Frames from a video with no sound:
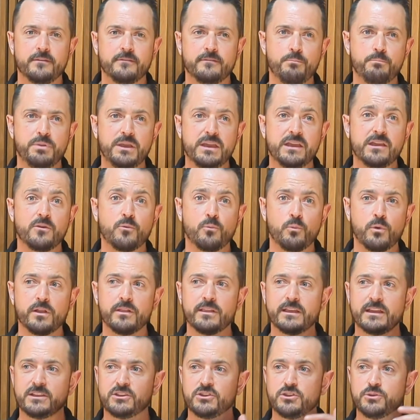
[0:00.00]
being
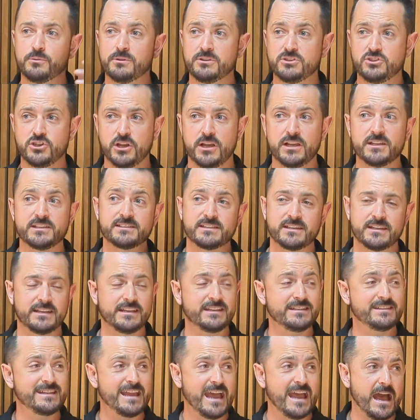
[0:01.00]
willing to adjust and
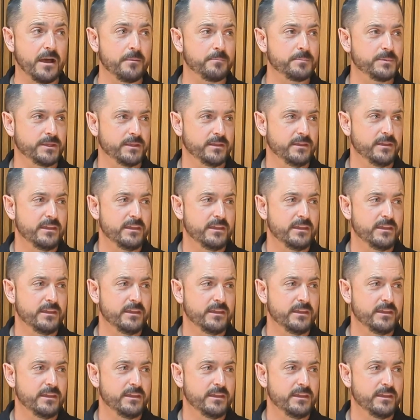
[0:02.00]
adapt,